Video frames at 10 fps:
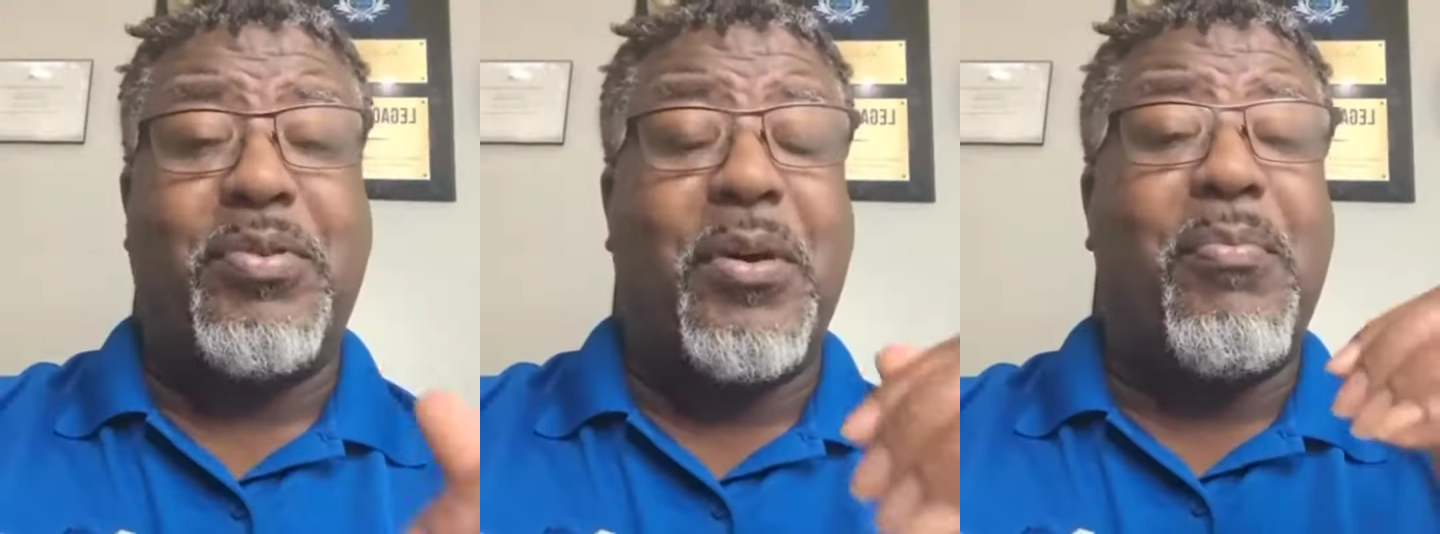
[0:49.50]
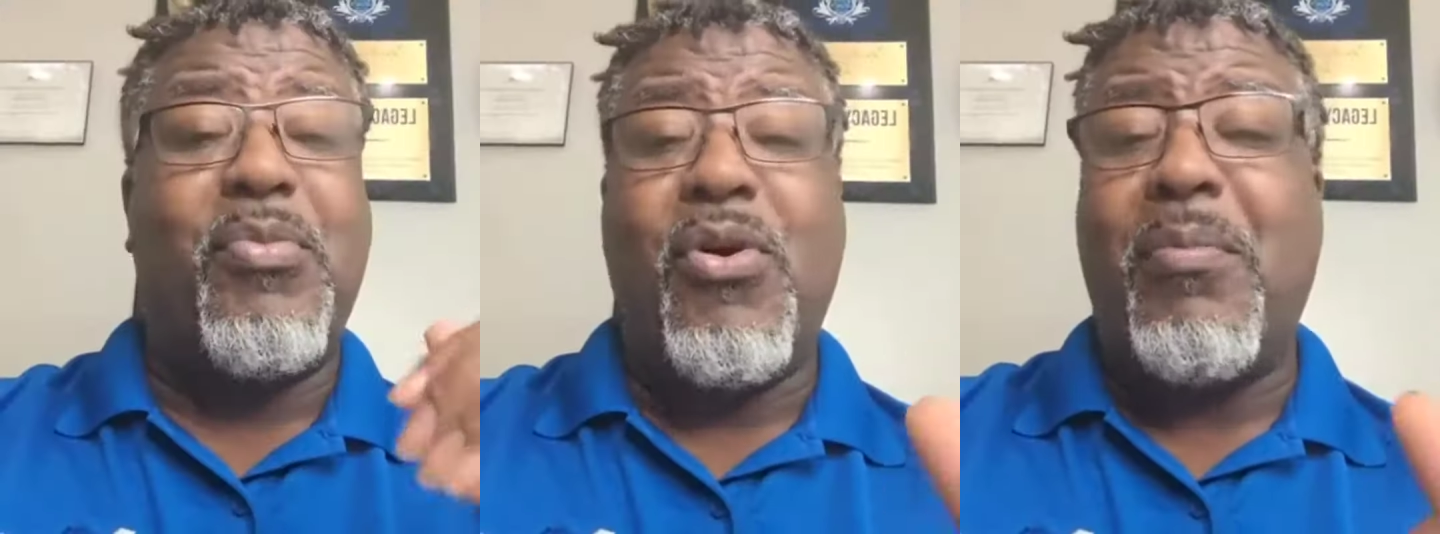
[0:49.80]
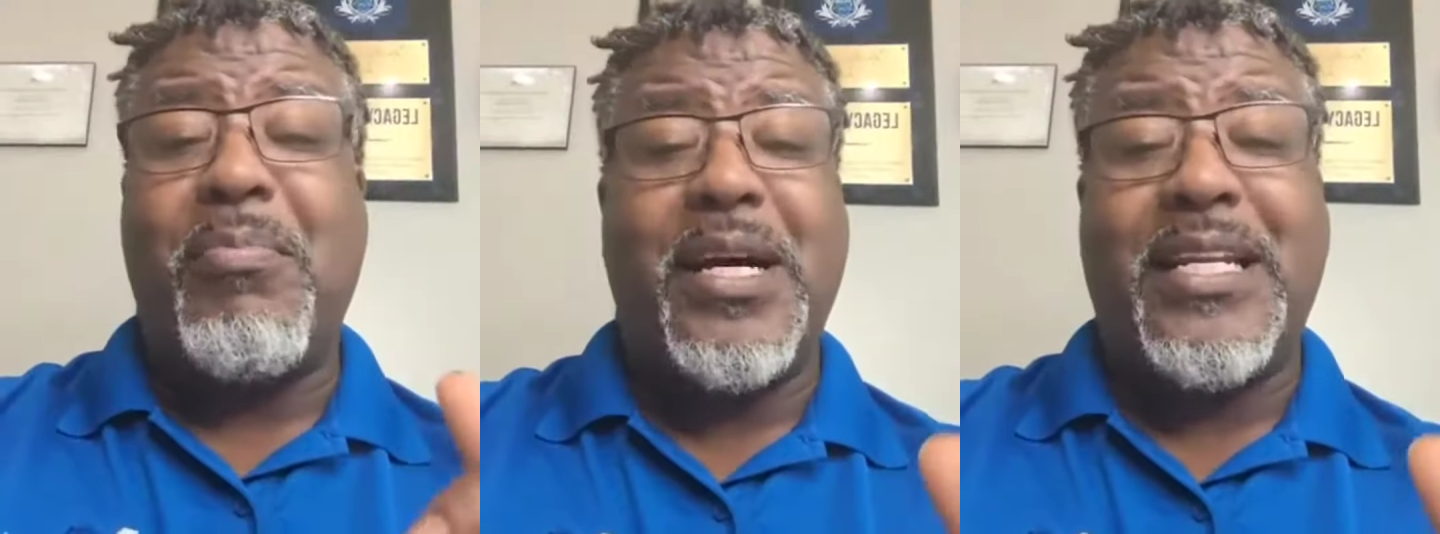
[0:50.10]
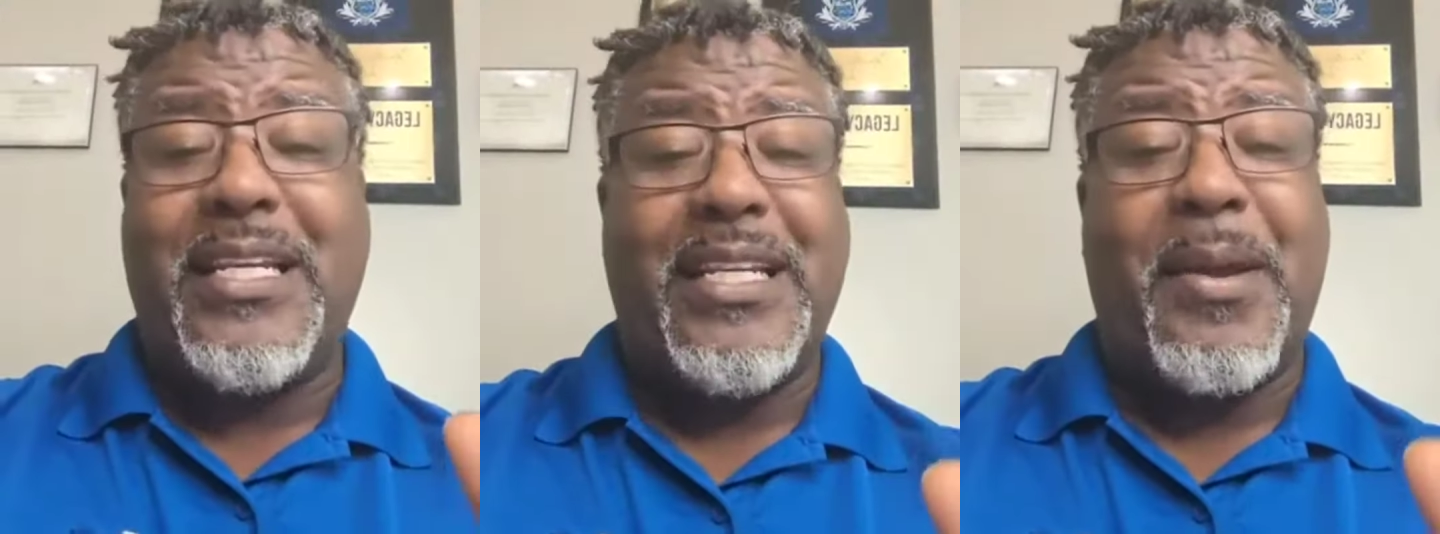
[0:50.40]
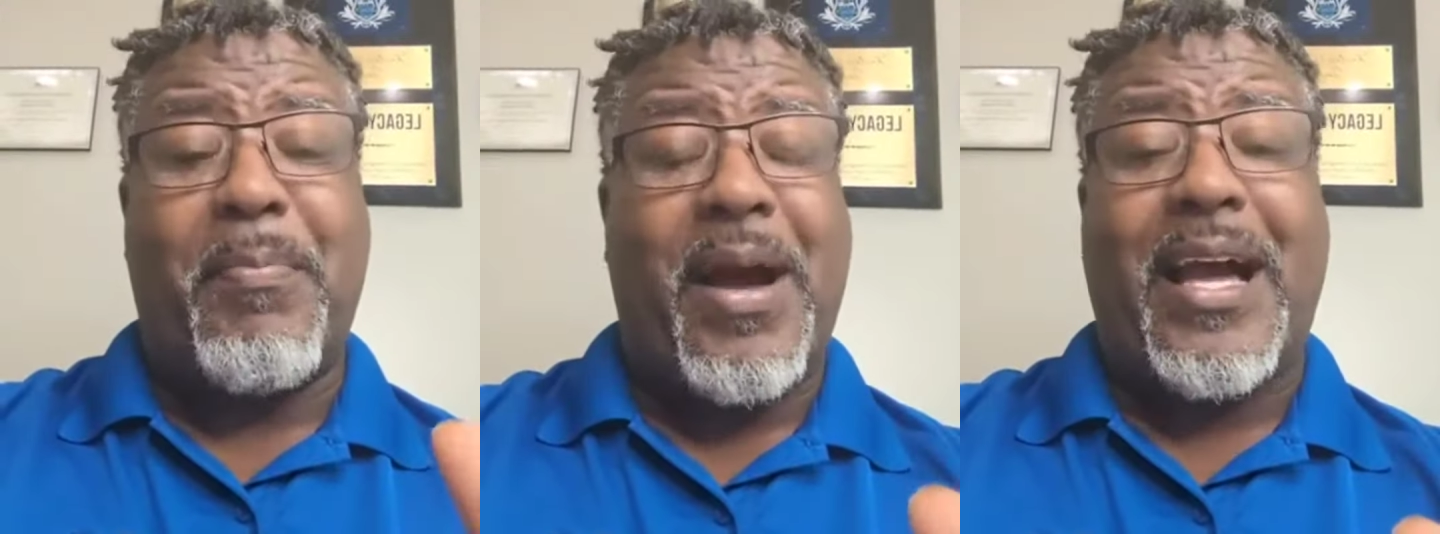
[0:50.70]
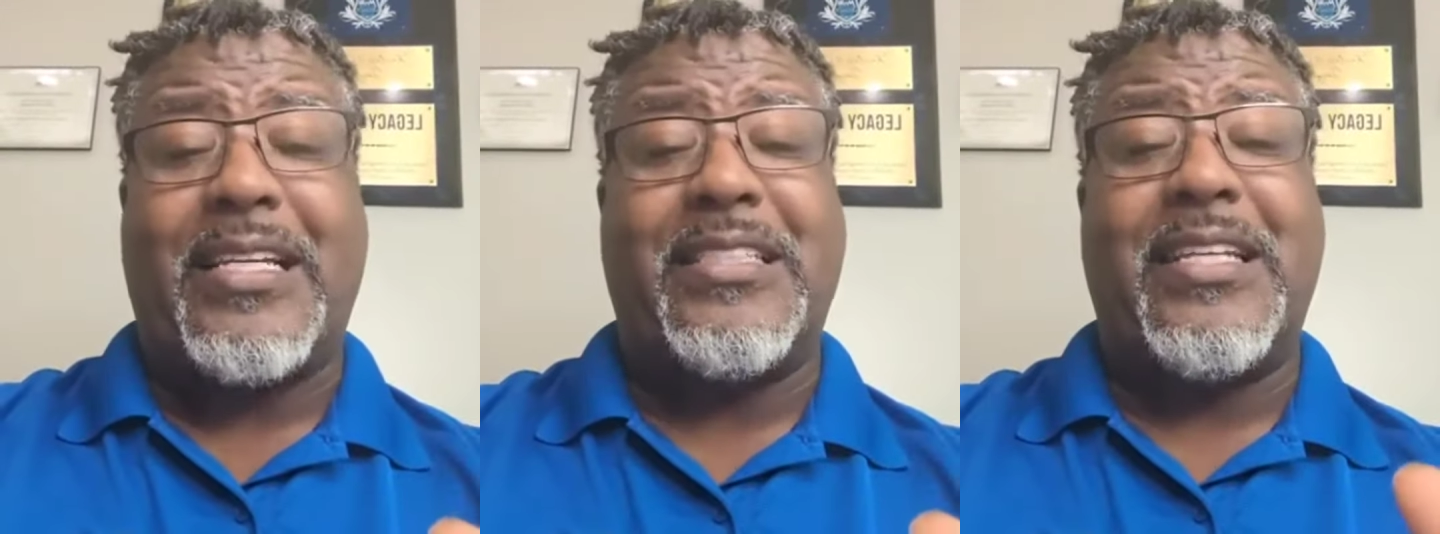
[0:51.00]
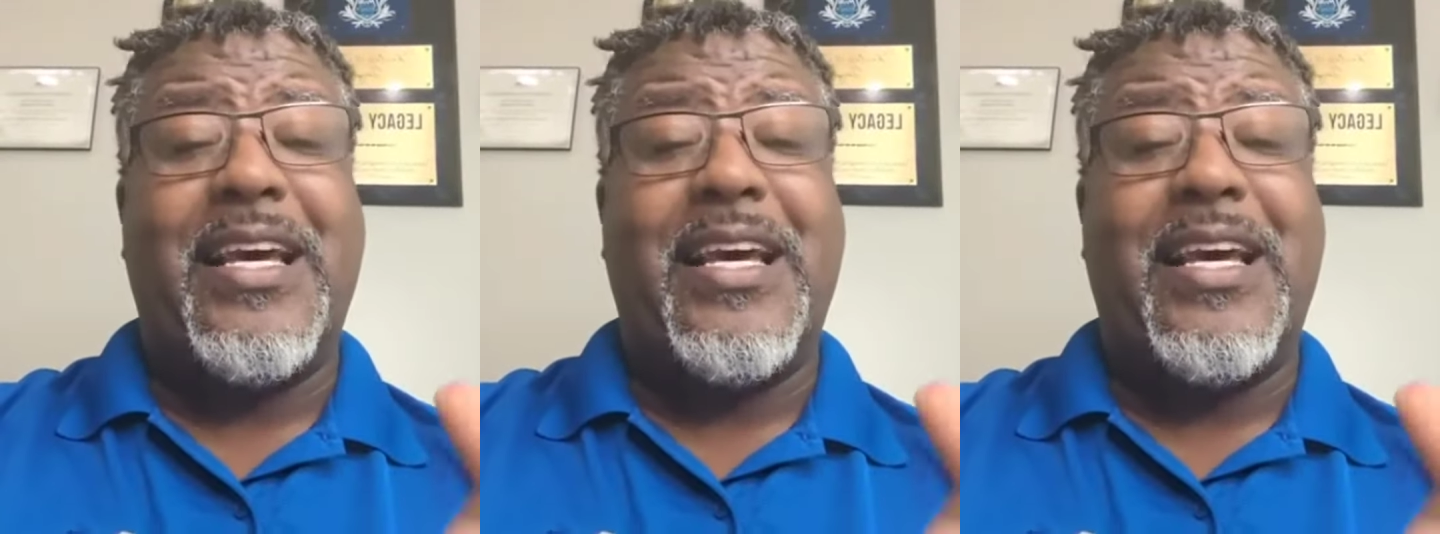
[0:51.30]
Put more money in their pockets